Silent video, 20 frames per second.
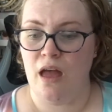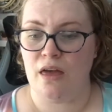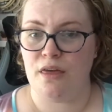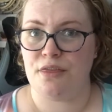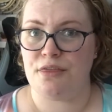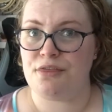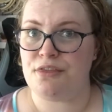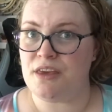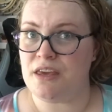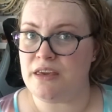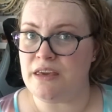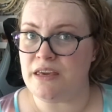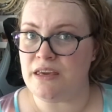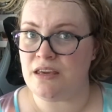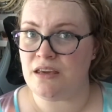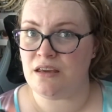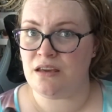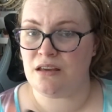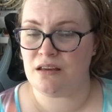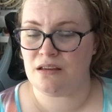
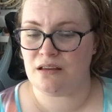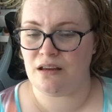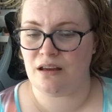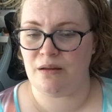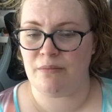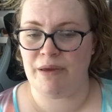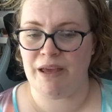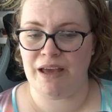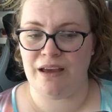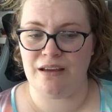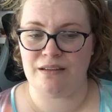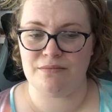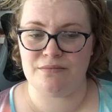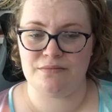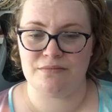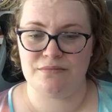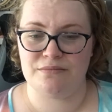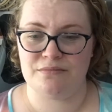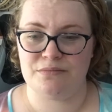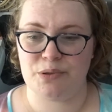thingy about
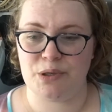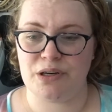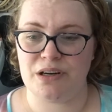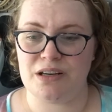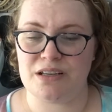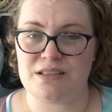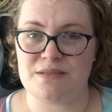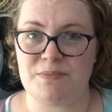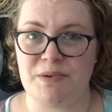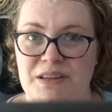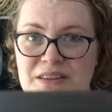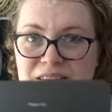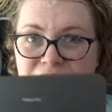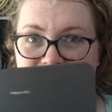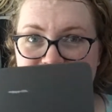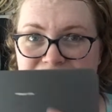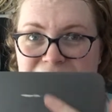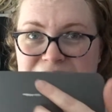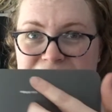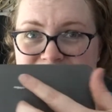products, but
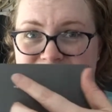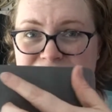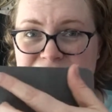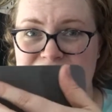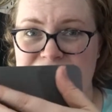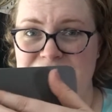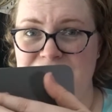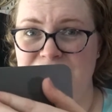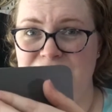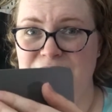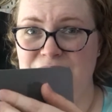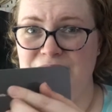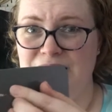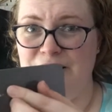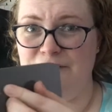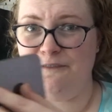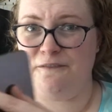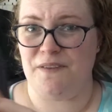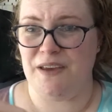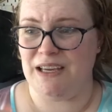like this doesn't
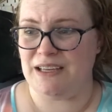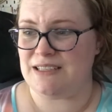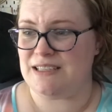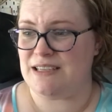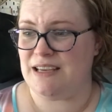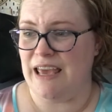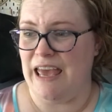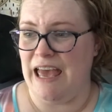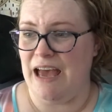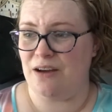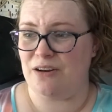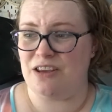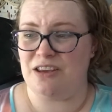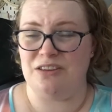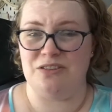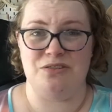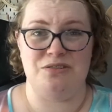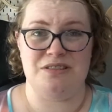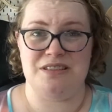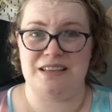affect how to
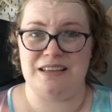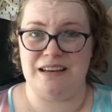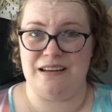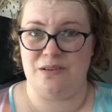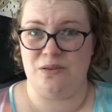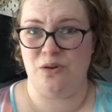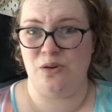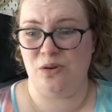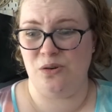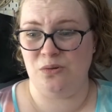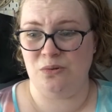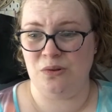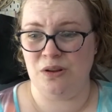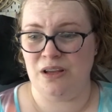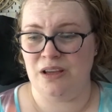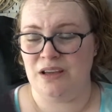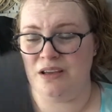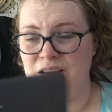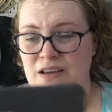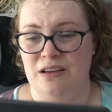use it at all,
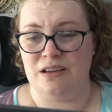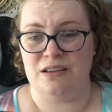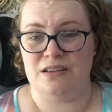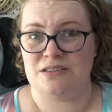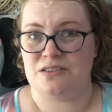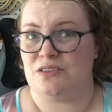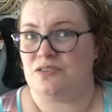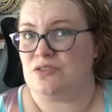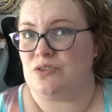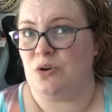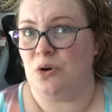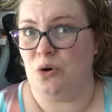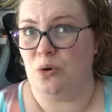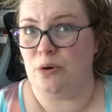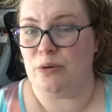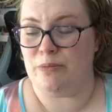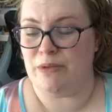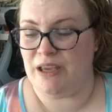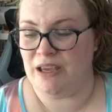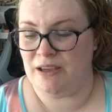so it's cool
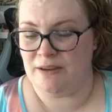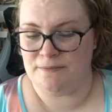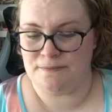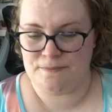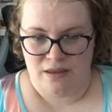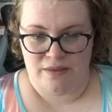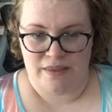with me.